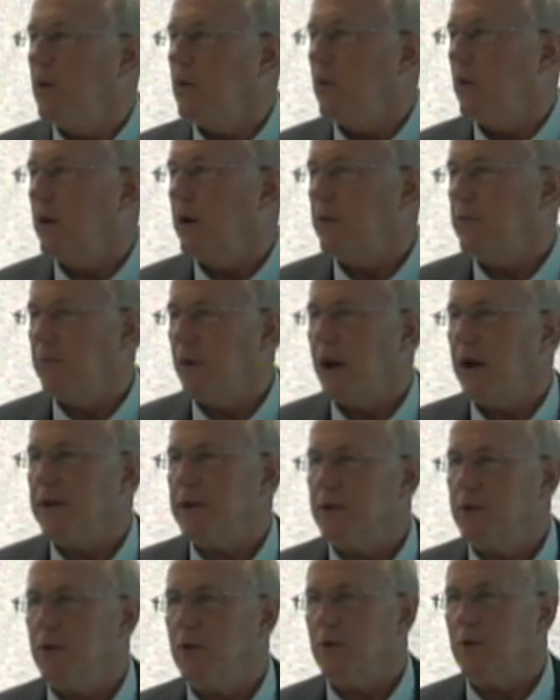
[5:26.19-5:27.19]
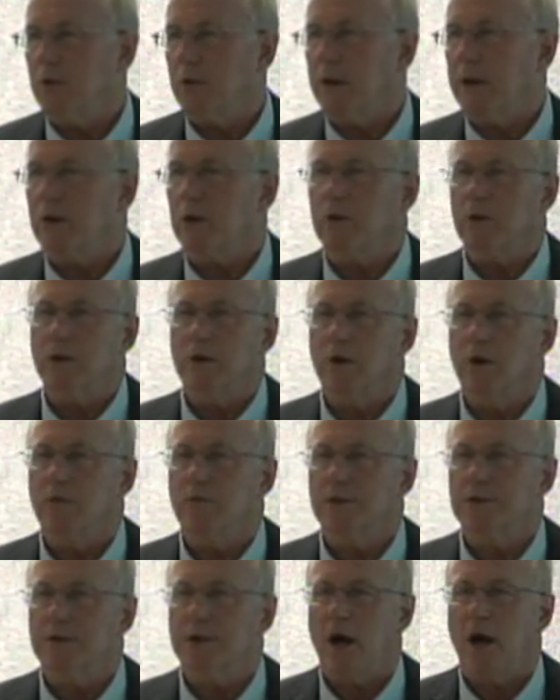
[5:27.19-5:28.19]
where it might do greater good
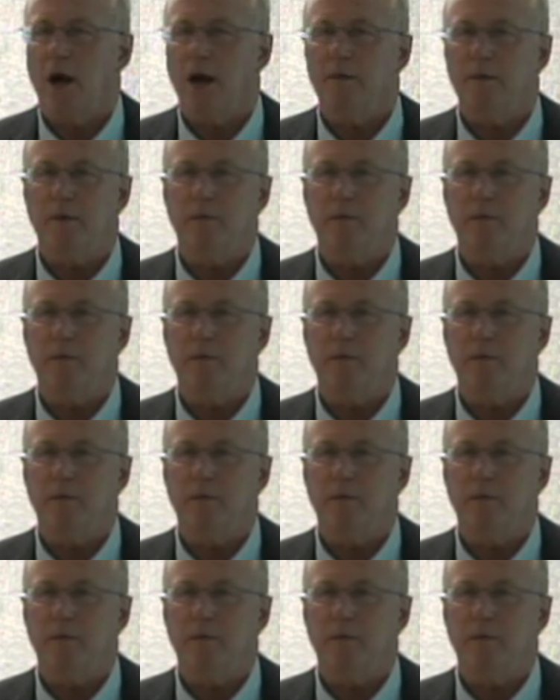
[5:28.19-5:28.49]
over time.